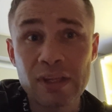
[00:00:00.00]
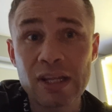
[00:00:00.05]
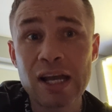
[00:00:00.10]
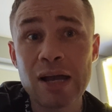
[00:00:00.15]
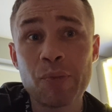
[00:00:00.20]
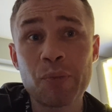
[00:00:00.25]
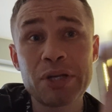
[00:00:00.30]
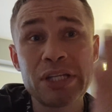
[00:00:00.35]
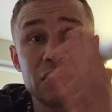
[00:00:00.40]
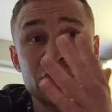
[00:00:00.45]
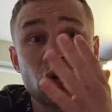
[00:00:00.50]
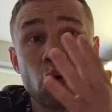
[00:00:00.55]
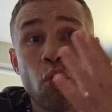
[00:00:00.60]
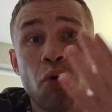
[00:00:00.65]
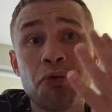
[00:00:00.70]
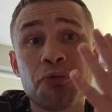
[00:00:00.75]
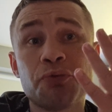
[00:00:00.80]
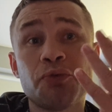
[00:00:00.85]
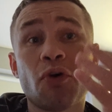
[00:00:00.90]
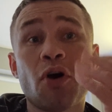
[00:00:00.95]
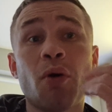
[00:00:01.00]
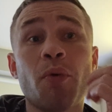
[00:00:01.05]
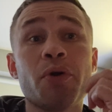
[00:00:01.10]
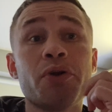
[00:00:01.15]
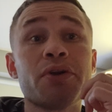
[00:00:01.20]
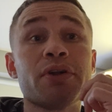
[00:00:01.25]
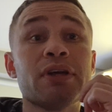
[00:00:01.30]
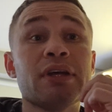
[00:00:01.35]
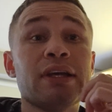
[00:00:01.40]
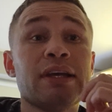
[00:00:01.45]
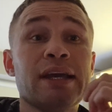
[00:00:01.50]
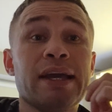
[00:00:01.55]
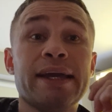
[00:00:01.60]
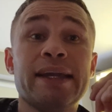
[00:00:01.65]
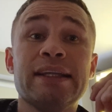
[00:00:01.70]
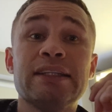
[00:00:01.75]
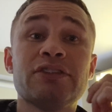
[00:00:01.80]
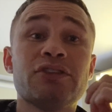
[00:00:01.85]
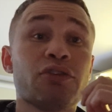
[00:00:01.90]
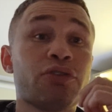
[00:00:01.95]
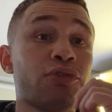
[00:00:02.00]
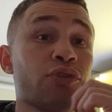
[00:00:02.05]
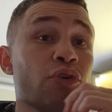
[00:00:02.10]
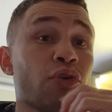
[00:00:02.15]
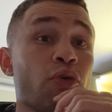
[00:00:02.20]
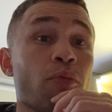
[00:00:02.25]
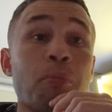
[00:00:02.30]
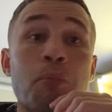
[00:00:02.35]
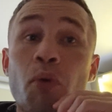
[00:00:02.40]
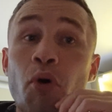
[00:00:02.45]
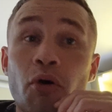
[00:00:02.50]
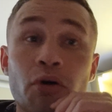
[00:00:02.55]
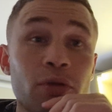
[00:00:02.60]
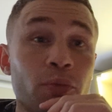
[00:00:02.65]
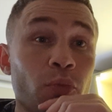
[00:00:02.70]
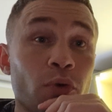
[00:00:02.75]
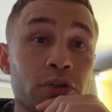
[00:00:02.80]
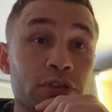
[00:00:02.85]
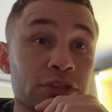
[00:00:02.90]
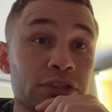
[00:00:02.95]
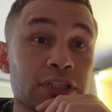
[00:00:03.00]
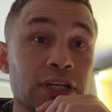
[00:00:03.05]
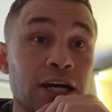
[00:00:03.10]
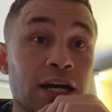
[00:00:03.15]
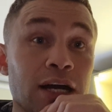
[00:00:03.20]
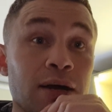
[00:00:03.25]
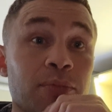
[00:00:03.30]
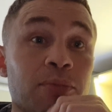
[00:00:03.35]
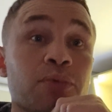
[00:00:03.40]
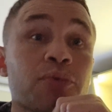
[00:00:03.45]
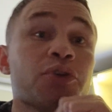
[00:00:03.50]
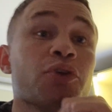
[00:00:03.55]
And when he's going forward, he needs to throw more than one jab.